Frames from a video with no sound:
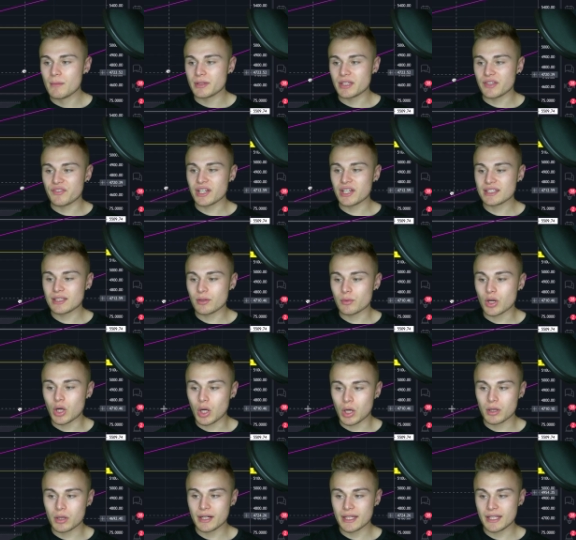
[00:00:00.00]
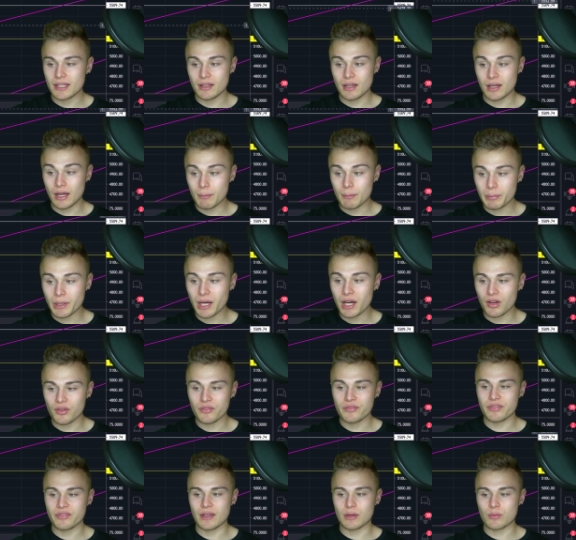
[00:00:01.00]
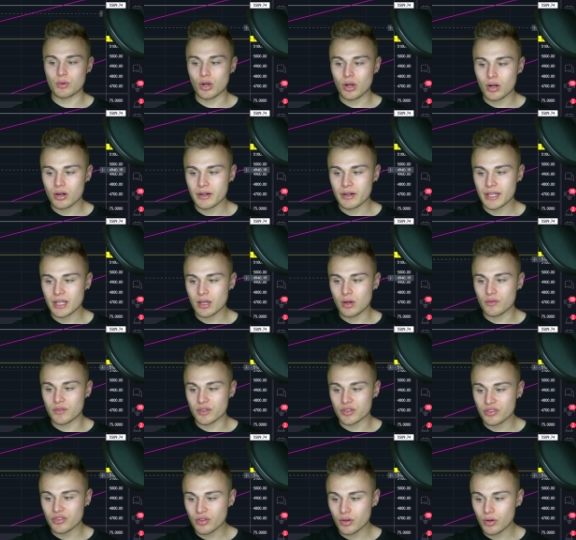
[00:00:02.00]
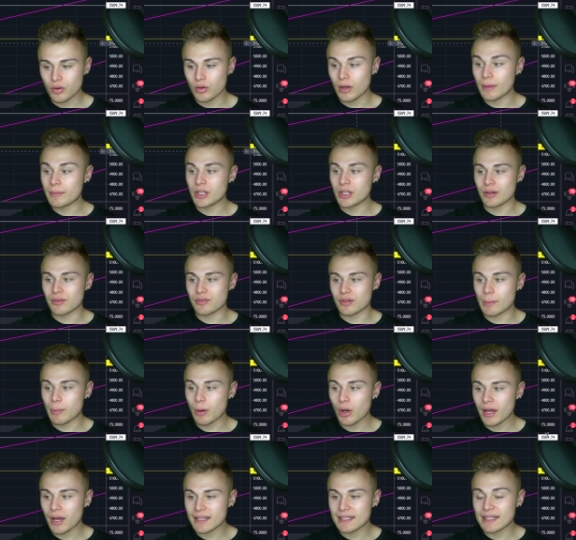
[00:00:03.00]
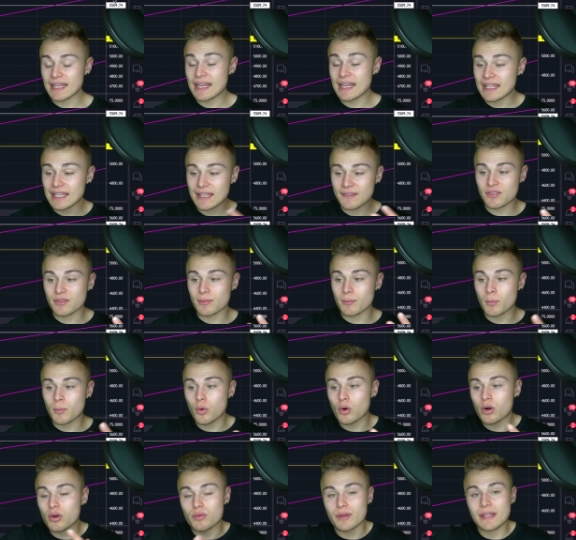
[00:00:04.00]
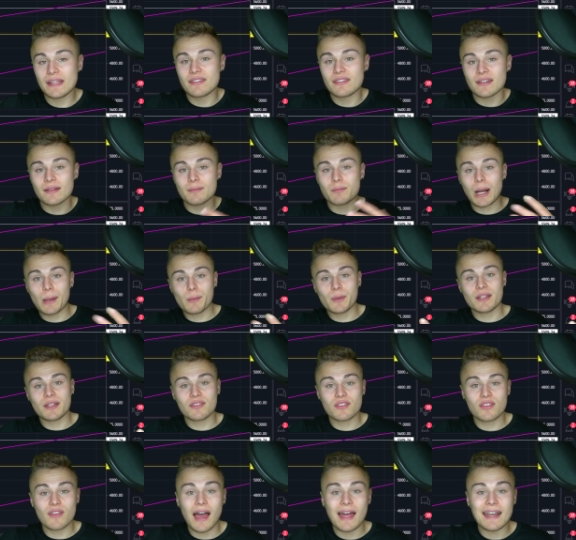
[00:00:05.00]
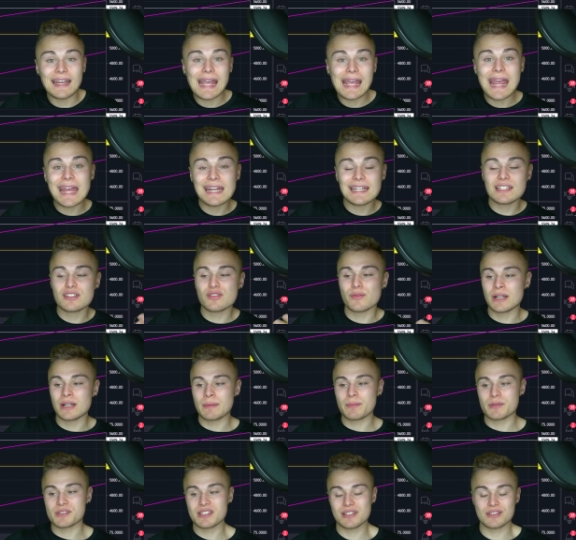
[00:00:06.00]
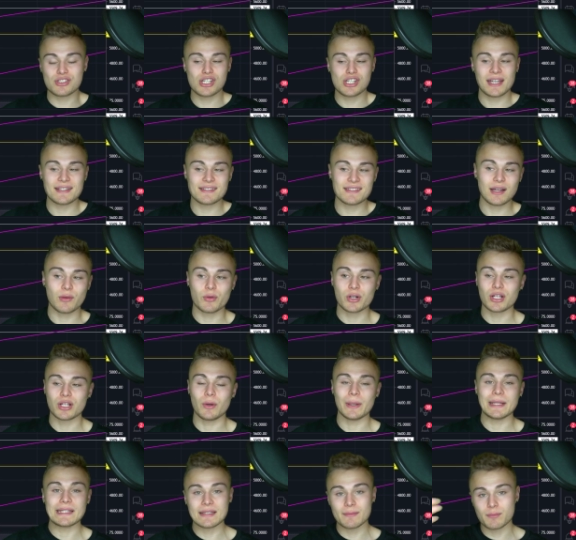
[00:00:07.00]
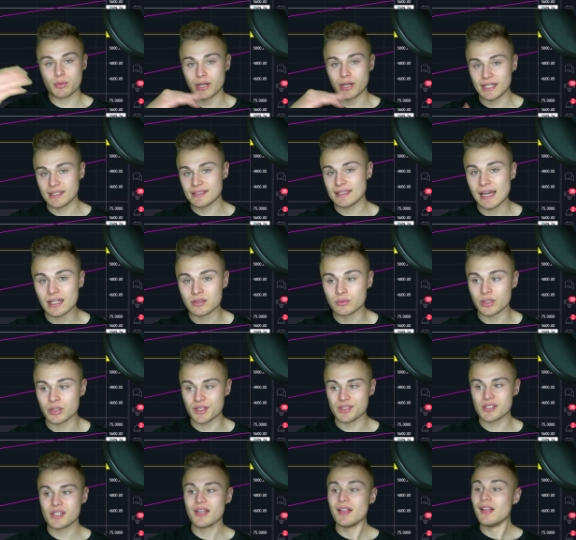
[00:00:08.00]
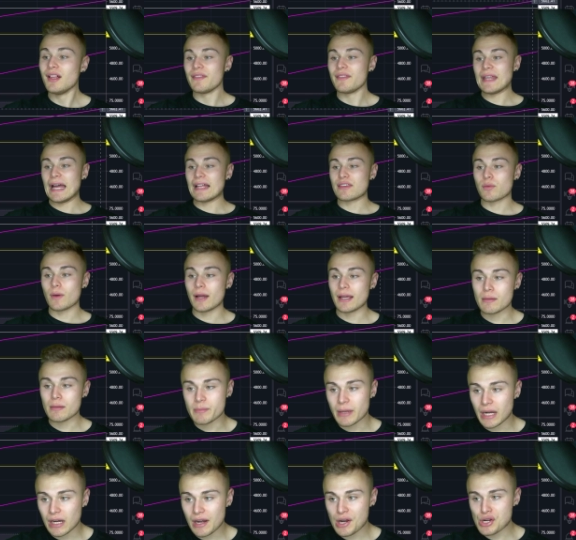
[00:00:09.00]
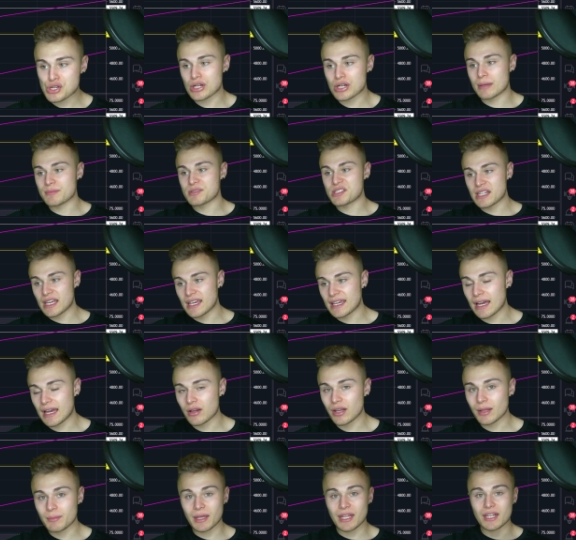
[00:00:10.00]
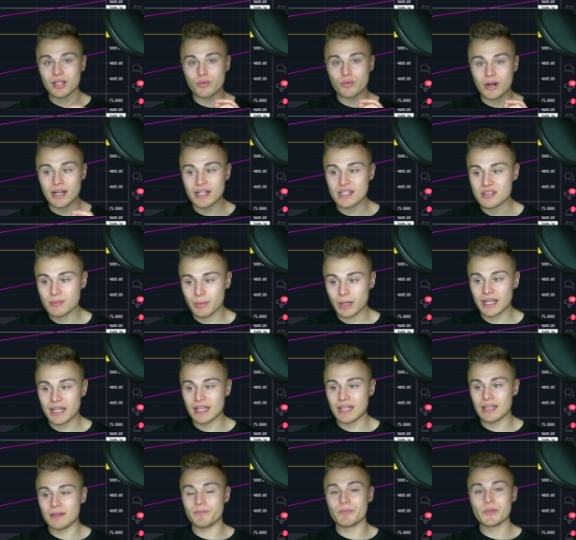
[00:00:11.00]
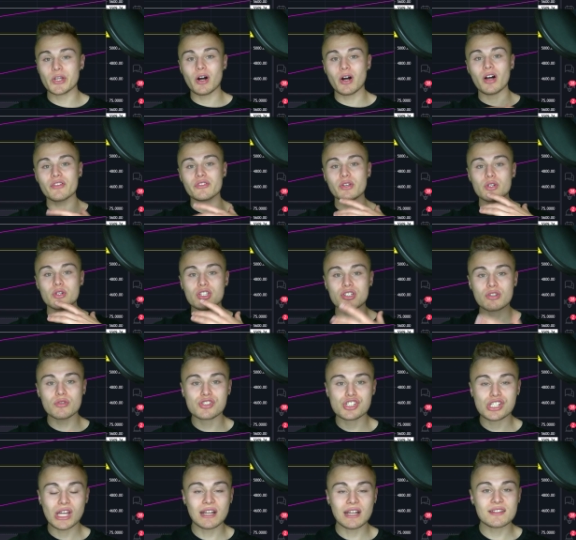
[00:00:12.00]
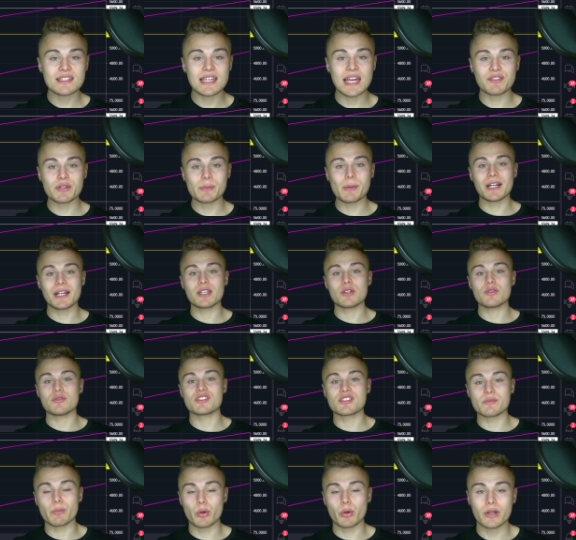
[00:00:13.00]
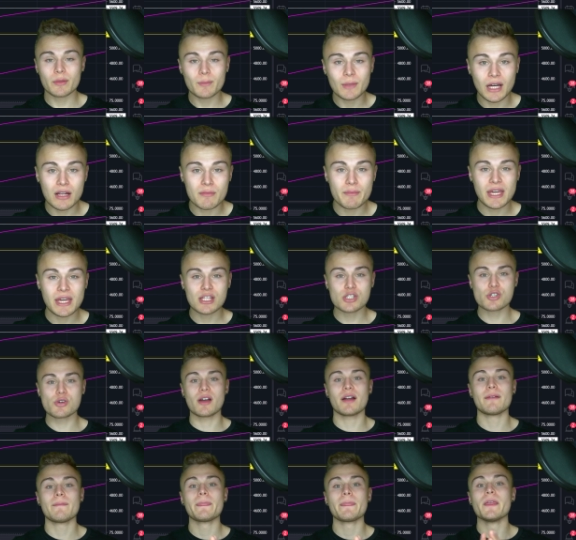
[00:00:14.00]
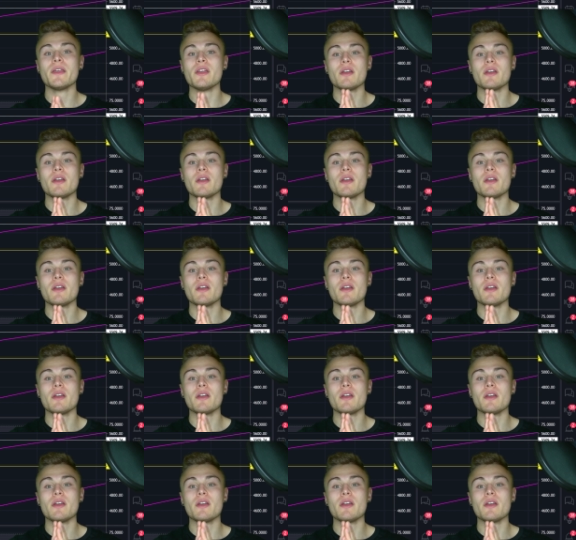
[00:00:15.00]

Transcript: But the fact that we're already above and we're already oversold, I mean, overbought, it gives more reason, probably an 80 20% chance that we're going to break downwards. That's why I'm bearish. I'm staying out and getting ready to buy in. Also, huge shout out to everybody who's supporting me on Patreon.